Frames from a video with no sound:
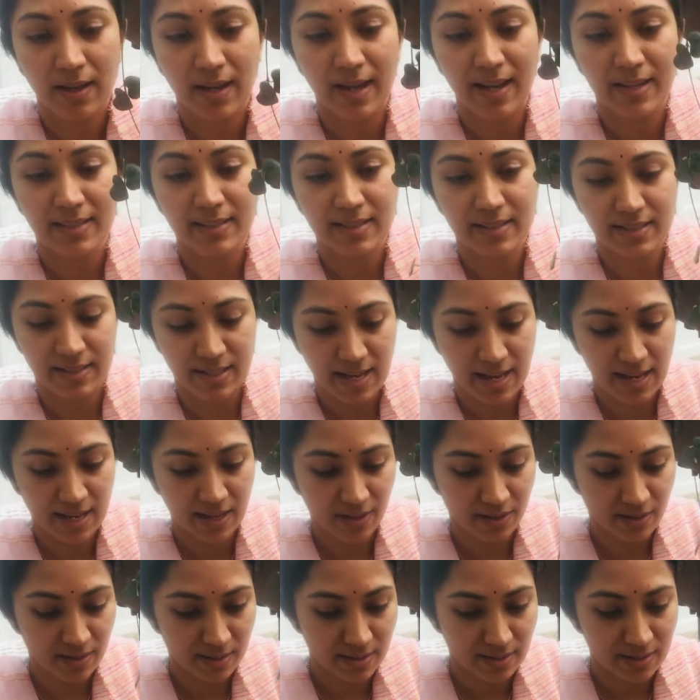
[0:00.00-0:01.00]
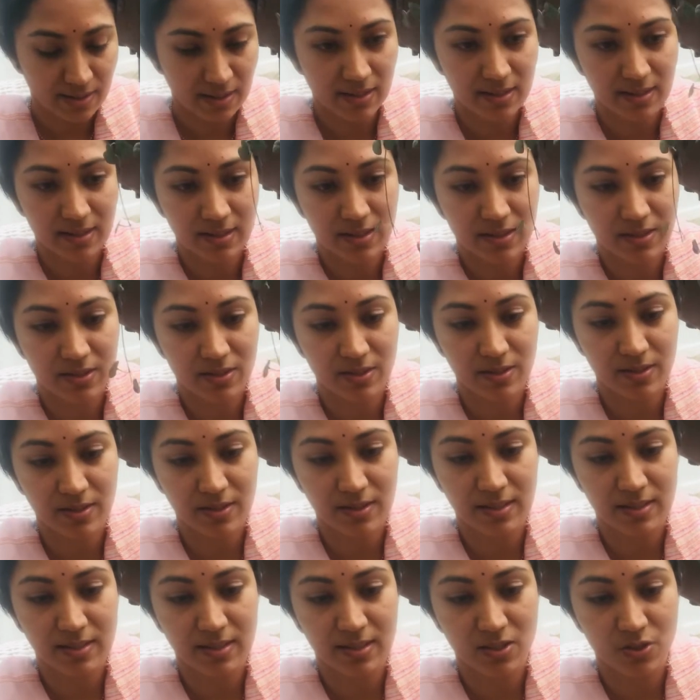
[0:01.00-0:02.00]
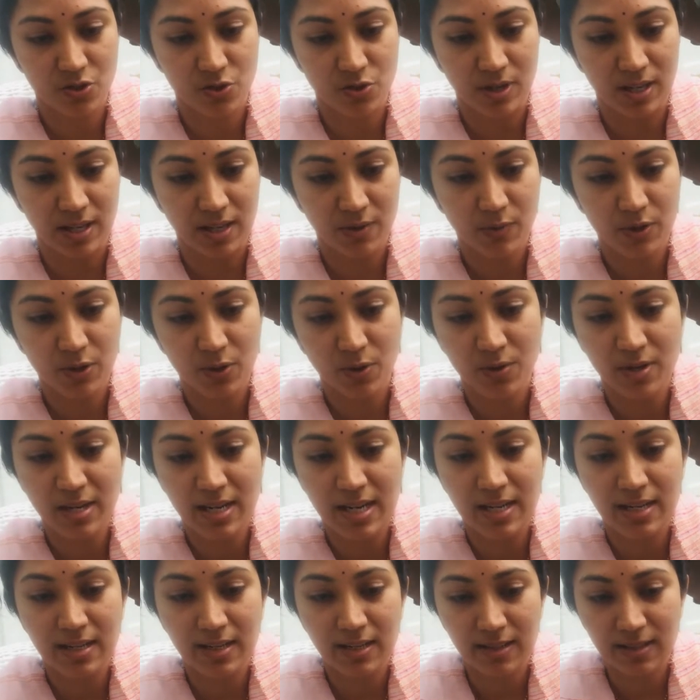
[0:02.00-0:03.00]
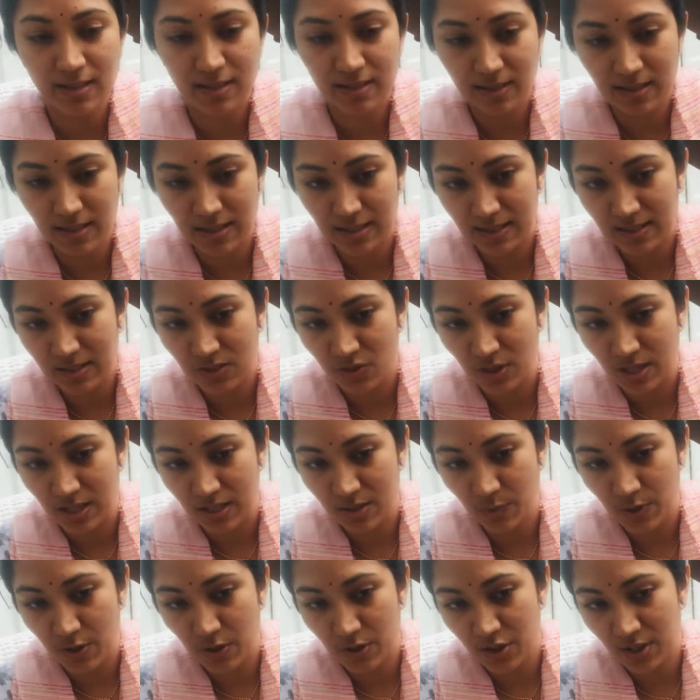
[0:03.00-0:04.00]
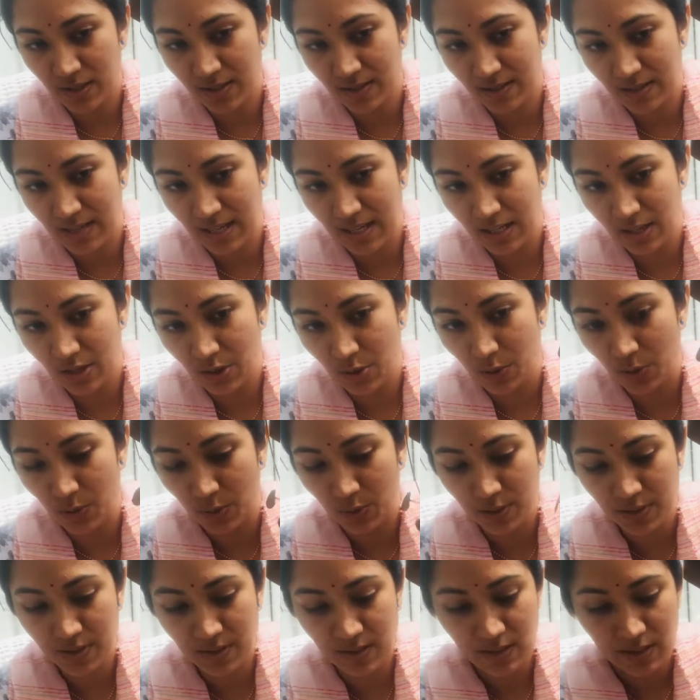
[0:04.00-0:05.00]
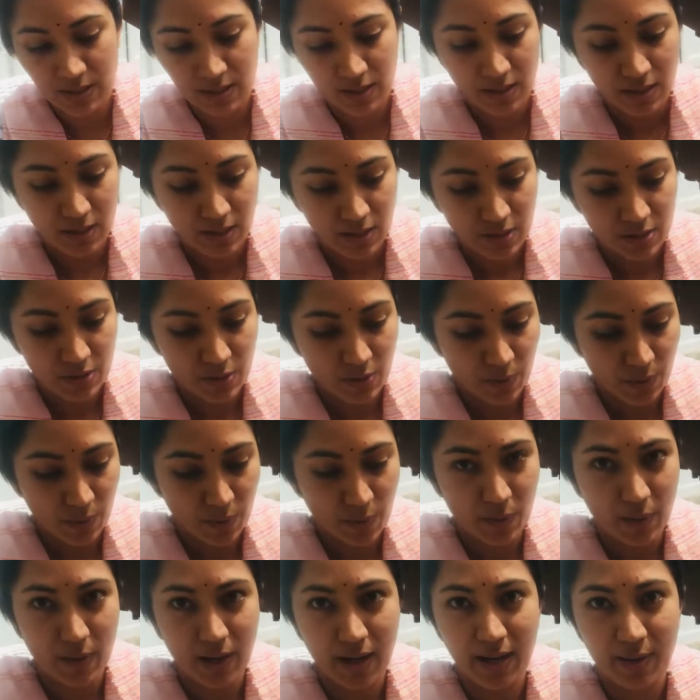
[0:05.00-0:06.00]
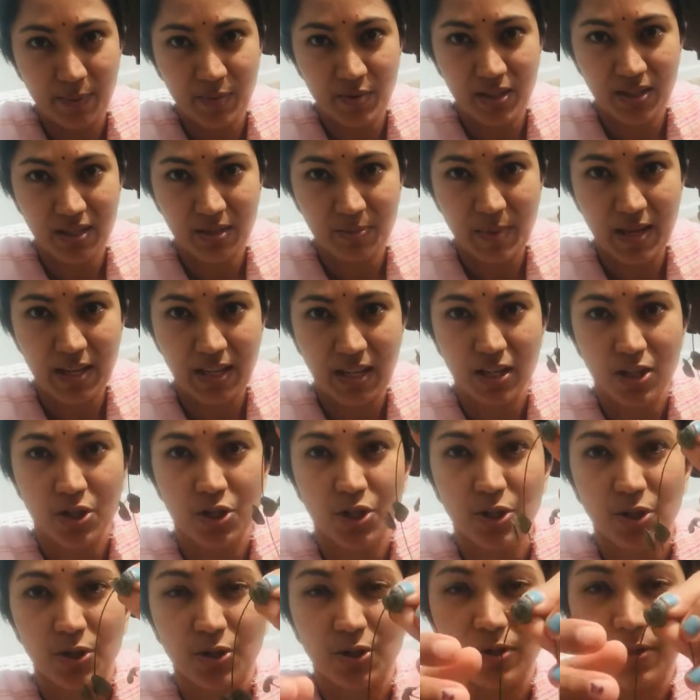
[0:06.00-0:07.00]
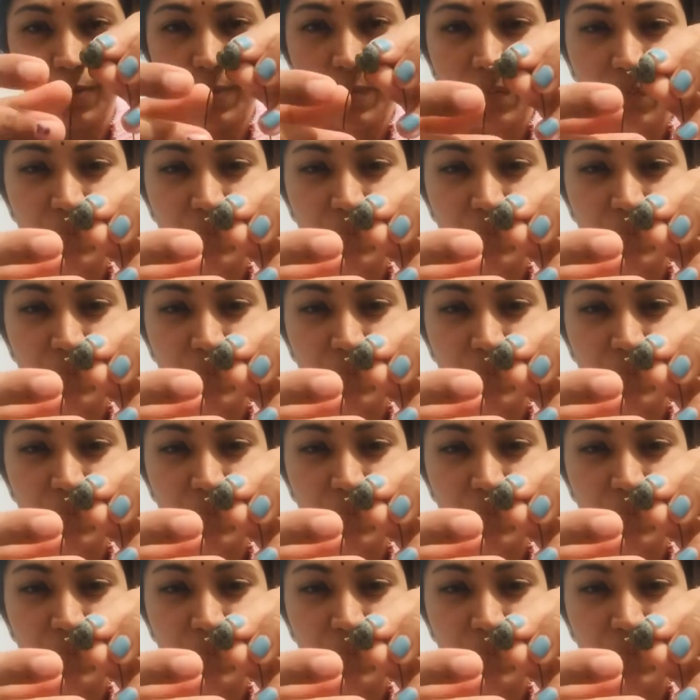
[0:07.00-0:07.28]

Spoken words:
and take this string. We don't need these strings, we just need nodes. So I'm just making sure,